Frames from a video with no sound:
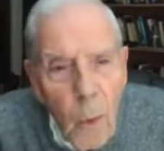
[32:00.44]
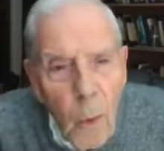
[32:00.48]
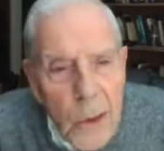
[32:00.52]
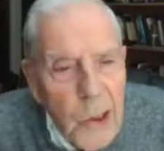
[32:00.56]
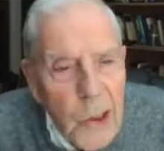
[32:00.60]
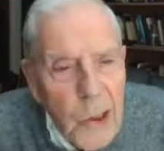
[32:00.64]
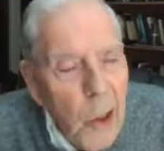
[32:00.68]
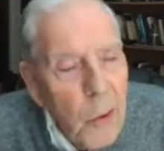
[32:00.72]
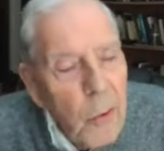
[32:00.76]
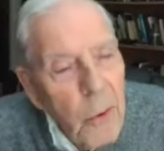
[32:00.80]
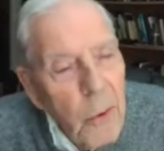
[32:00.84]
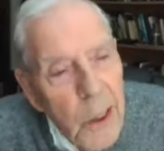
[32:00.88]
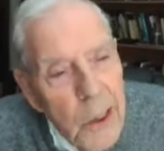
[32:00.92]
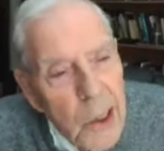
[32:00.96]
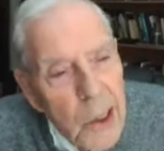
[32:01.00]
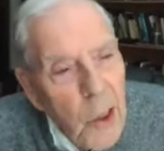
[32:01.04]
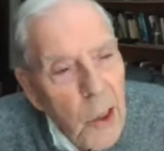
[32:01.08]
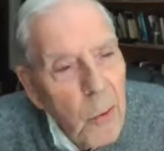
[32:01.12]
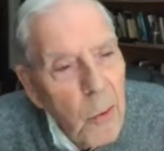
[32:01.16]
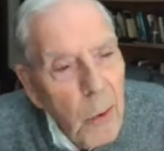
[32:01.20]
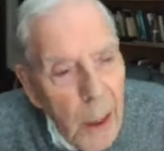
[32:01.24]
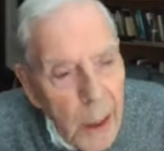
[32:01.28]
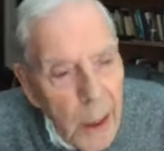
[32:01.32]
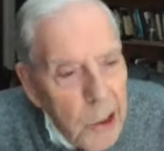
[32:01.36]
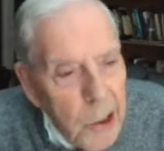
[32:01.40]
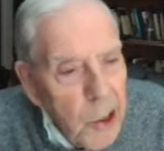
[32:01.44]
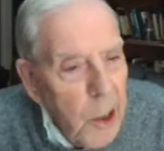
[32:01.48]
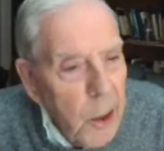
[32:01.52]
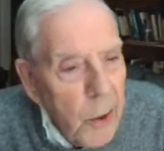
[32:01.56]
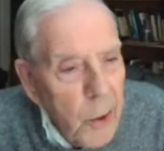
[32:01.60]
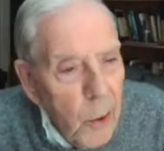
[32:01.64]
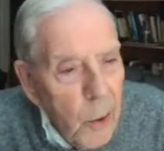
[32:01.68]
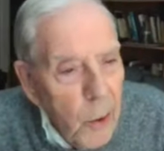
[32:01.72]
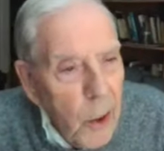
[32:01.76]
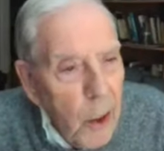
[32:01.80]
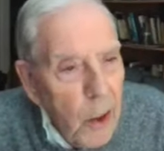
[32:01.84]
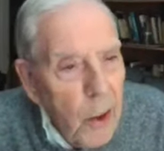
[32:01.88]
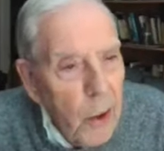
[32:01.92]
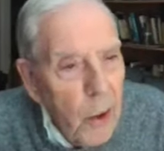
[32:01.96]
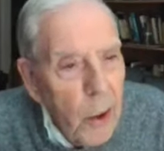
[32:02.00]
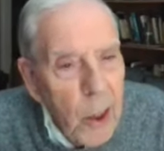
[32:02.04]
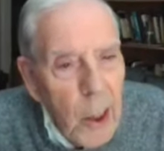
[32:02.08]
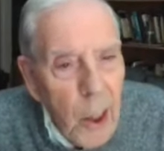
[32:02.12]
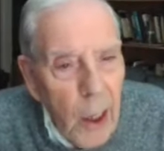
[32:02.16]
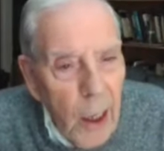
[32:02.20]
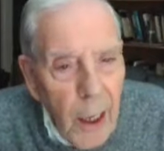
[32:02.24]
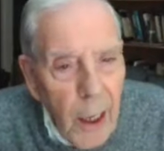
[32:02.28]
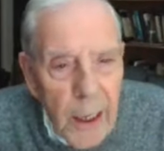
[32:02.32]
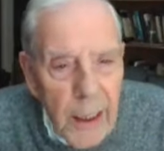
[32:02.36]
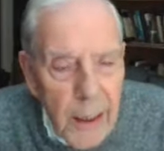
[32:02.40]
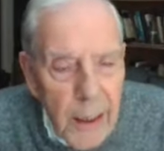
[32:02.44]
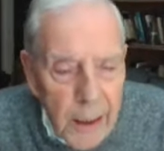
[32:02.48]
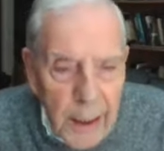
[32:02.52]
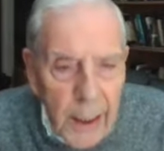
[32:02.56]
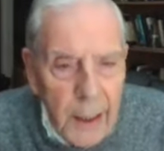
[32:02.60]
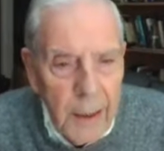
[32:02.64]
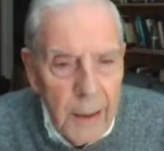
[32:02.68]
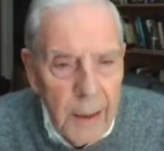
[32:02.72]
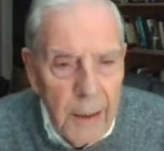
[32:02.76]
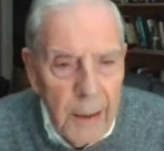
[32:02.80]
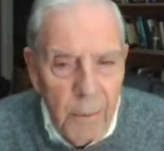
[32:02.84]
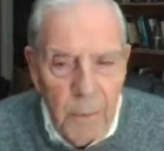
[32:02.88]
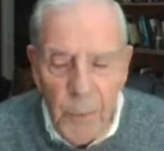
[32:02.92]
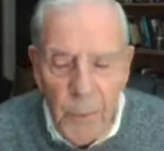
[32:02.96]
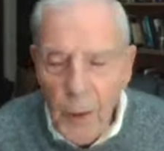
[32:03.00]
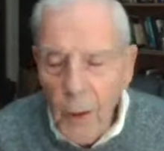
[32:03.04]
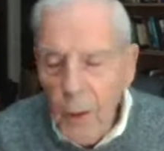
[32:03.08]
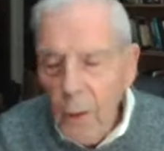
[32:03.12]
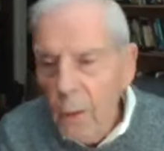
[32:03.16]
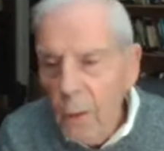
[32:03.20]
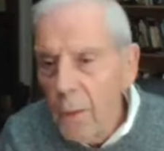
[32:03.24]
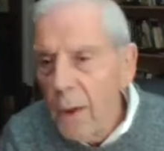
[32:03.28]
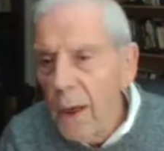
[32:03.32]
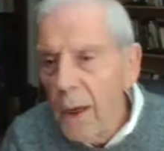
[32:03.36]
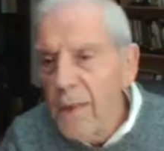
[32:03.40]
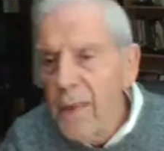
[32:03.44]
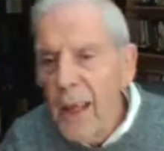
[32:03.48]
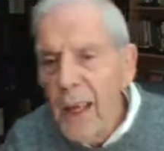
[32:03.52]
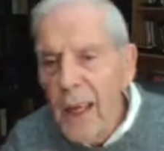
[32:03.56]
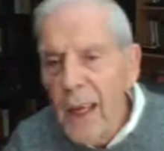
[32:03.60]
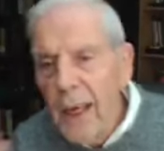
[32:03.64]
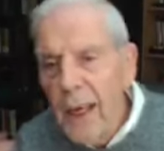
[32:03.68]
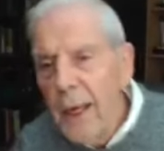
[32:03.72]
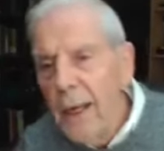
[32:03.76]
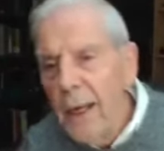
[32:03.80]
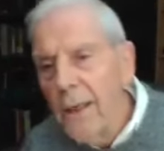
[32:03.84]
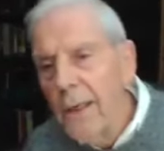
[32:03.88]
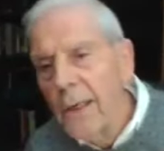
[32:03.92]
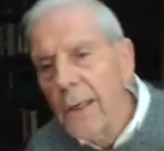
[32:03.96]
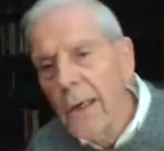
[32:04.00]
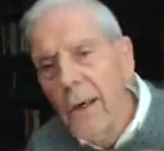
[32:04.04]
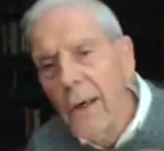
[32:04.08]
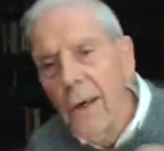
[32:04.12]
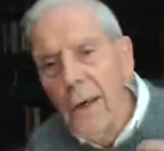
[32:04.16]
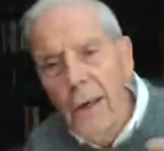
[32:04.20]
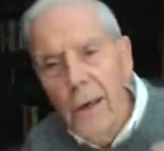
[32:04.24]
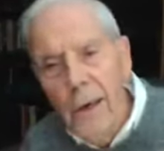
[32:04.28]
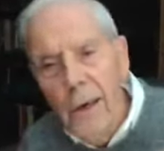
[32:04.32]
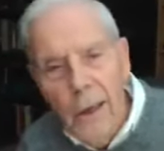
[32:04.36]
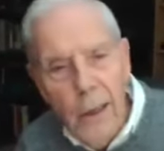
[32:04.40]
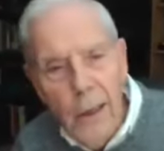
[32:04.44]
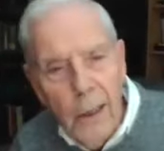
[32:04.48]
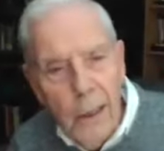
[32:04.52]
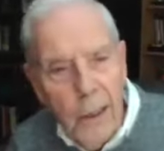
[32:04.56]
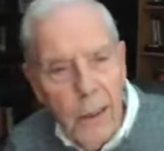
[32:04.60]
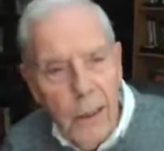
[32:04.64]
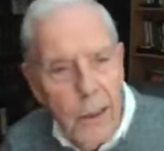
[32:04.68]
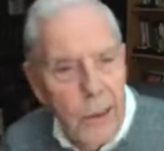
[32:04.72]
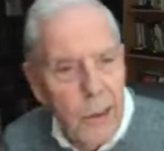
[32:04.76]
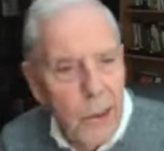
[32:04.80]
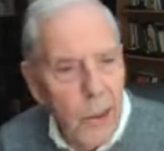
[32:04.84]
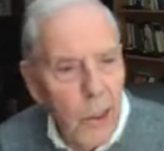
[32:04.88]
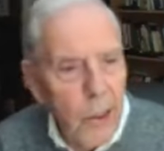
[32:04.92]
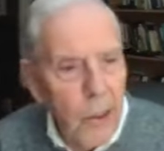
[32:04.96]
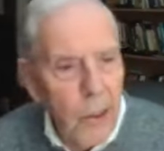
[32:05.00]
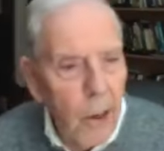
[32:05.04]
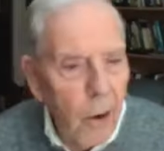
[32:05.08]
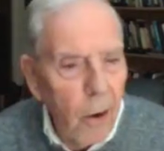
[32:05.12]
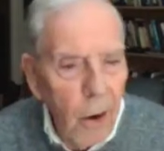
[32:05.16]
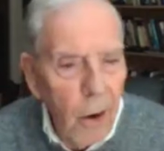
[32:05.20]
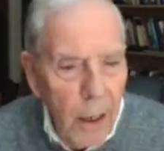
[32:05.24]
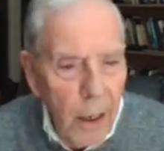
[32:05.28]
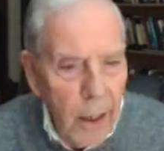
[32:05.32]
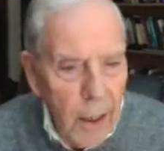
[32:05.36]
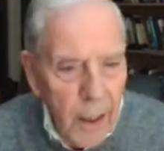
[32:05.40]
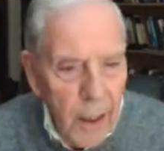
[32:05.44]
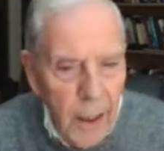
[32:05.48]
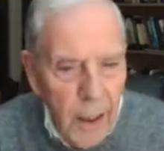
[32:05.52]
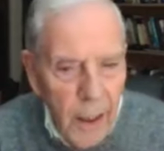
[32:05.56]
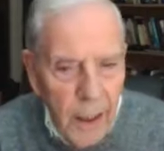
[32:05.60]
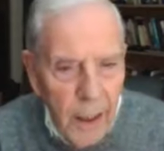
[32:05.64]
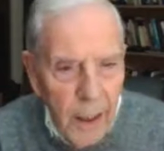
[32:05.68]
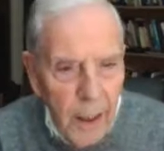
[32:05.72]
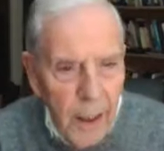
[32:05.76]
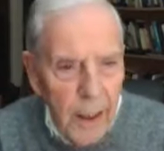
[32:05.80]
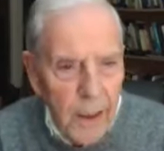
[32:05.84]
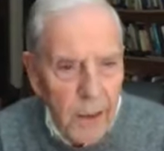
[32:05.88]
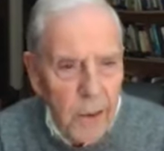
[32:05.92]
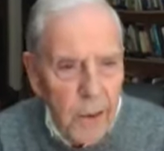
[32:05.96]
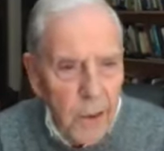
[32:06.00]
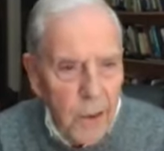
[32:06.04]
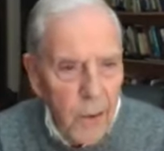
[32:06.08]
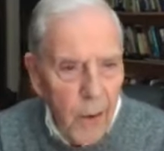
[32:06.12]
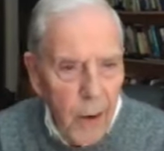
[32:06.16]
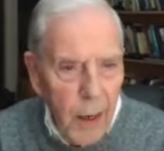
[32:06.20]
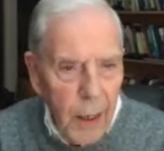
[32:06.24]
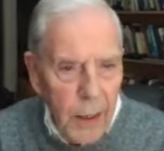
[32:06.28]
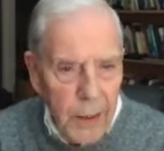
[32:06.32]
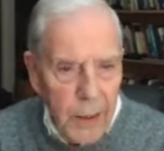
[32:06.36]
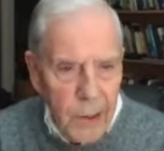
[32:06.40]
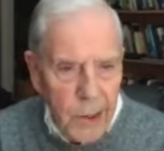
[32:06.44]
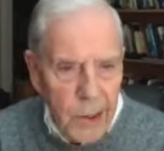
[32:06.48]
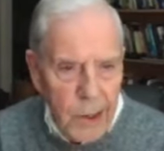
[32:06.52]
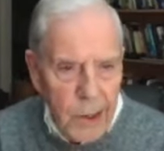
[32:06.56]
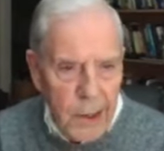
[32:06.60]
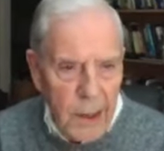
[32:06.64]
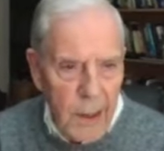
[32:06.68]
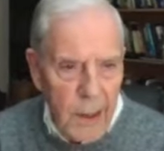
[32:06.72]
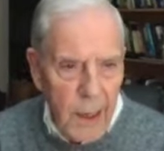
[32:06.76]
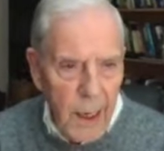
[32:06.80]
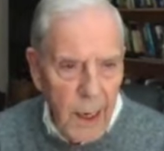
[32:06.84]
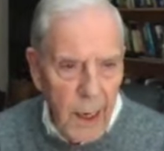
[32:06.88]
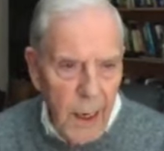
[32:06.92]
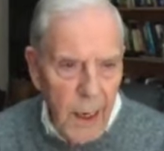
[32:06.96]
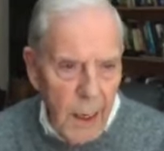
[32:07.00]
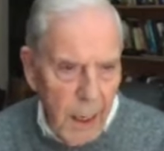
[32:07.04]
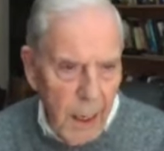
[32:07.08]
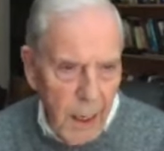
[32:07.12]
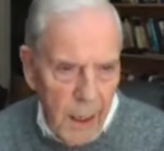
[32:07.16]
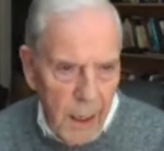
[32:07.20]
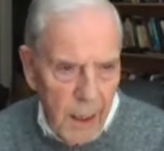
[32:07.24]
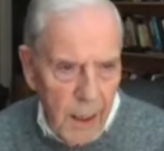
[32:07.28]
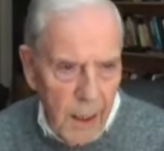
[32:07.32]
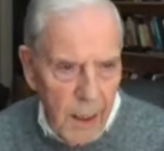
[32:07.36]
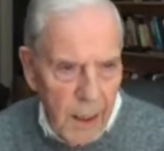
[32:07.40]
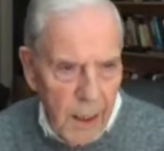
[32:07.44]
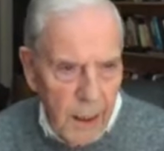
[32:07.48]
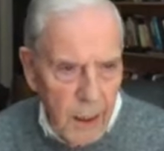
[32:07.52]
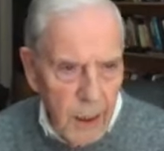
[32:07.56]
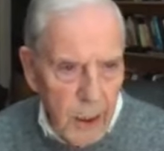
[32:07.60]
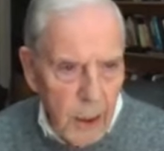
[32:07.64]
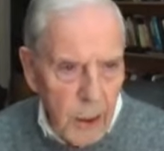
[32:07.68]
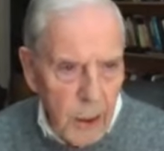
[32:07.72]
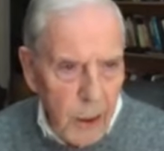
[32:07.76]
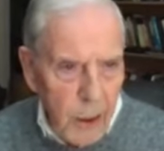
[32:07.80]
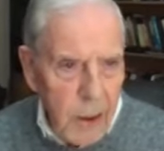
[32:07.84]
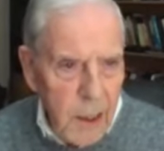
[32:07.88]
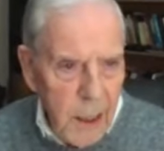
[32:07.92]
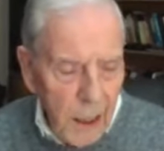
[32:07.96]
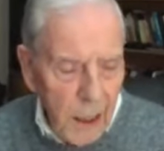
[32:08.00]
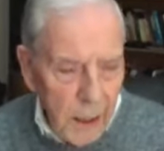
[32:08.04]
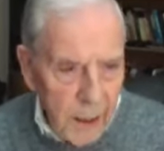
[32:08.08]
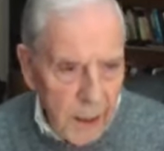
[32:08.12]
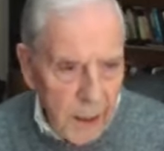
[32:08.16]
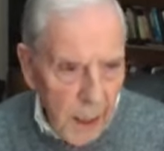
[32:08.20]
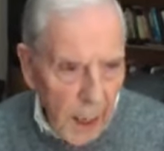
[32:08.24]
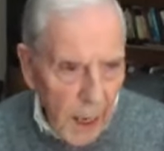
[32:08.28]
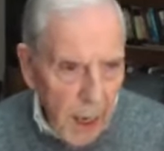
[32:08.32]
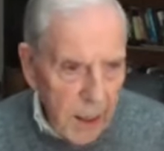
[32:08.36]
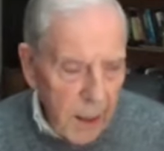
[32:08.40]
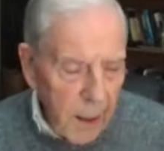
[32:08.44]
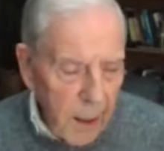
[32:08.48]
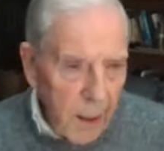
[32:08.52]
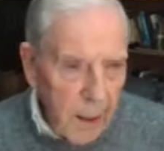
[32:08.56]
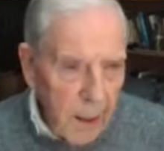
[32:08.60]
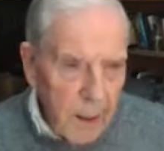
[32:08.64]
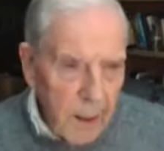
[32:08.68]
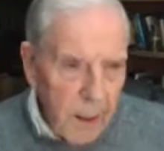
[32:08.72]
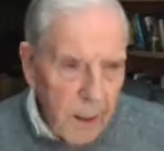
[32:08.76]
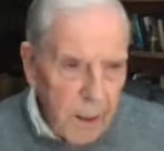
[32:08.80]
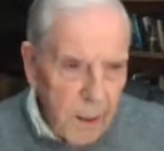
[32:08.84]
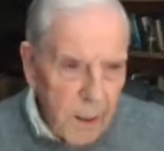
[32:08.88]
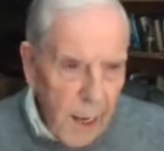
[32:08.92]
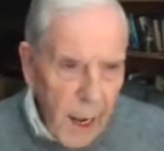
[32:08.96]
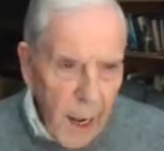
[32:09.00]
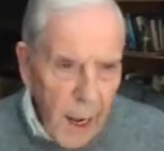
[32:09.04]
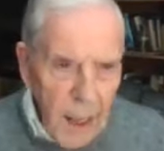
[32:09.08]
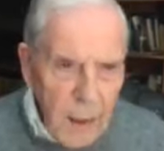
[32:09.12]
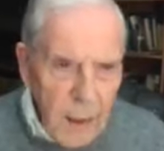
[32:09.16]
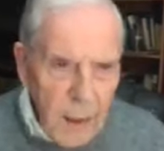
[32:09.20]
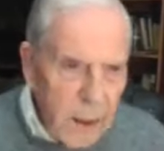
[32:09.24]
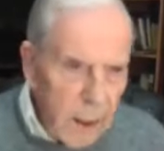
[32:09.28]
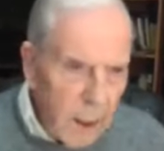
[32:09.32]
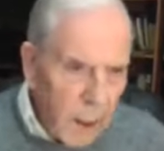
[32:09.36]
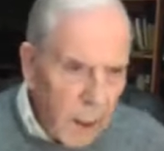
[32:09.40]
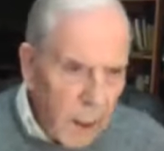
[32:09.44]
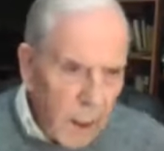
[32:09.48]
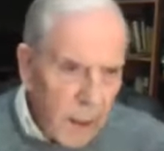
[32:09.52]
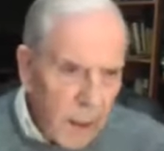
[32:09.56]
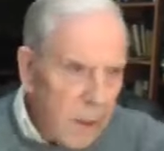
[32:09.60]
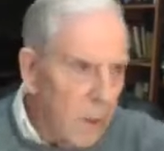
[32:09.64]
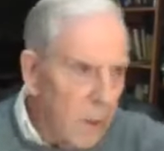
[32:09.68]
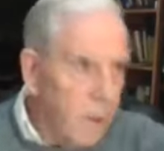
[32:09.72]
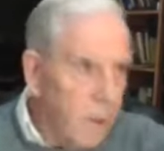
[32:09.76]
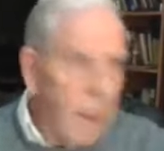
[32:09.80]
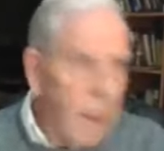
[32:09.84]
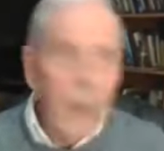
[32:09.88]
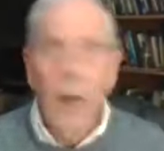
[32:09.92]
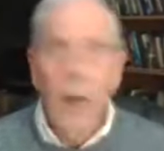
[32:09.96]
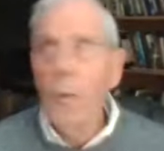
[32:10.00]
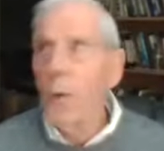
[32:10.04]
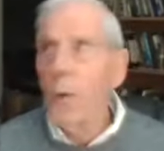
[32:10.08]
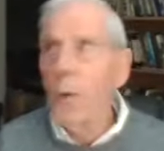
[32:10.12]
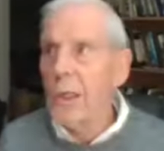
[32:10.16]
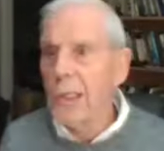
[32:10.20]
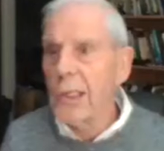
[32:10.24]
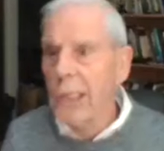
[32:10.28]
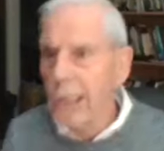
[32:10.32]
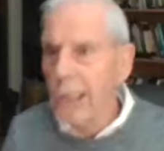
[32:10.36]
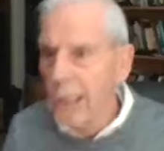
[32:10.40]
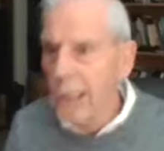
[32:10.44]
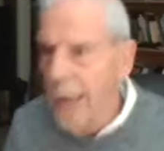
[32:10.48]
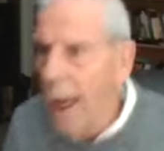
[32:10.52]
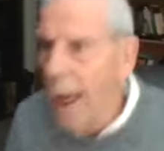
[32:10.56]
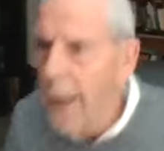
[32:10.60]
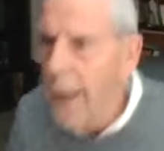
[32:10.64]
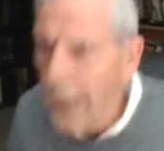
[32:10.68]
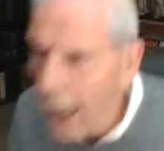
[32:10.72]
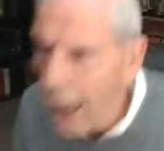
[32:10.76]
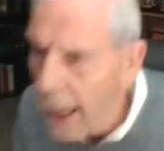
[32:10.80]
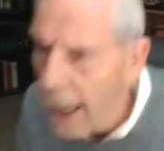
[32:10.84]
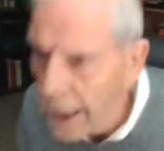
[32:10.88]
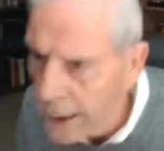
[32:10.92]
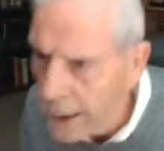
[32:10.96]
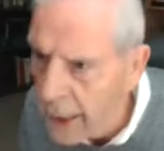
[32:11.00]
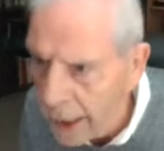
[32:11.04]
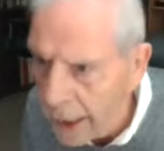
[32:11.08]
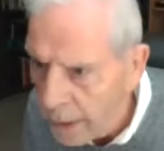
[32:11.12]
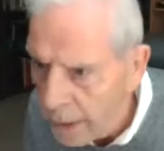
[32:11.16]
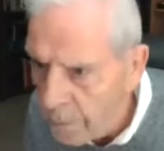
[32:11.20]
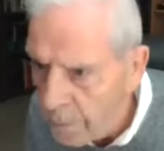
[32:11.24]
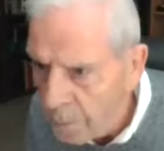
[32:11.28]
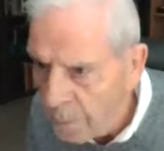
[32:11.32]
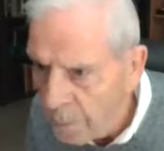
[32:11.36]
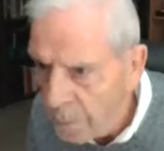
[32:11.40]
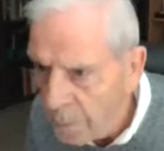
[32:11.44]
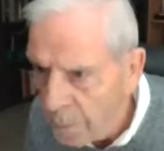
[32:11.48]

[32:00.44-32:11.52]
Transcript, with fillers: What's a resurrection going to look like when they turn to God and Christ? Hey, you think that death deal was stunning?